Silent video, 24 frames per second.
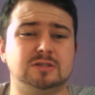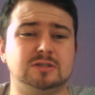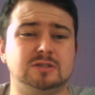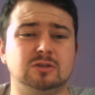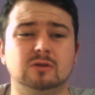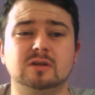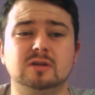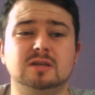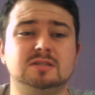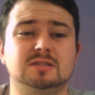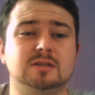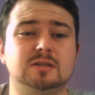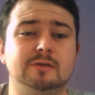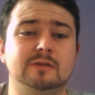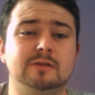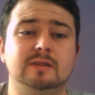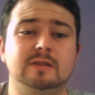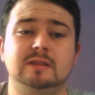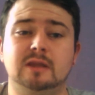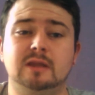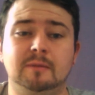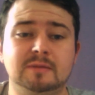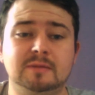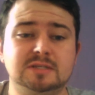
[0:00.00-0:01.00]
It's not necessarily the
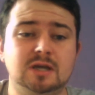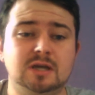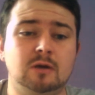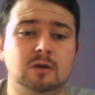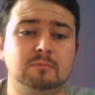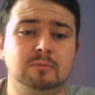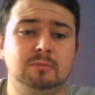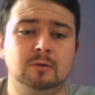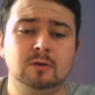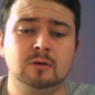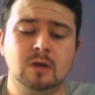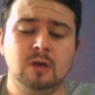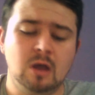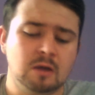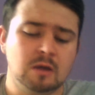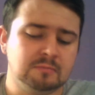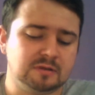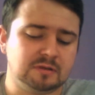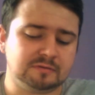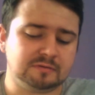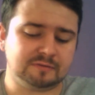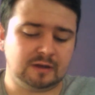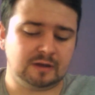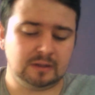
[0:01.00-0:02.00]
damage output,
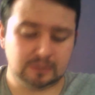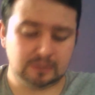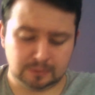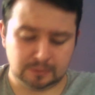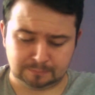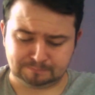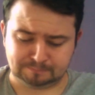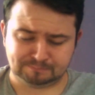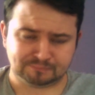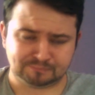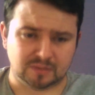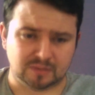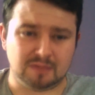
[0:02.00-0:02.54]
but the fact that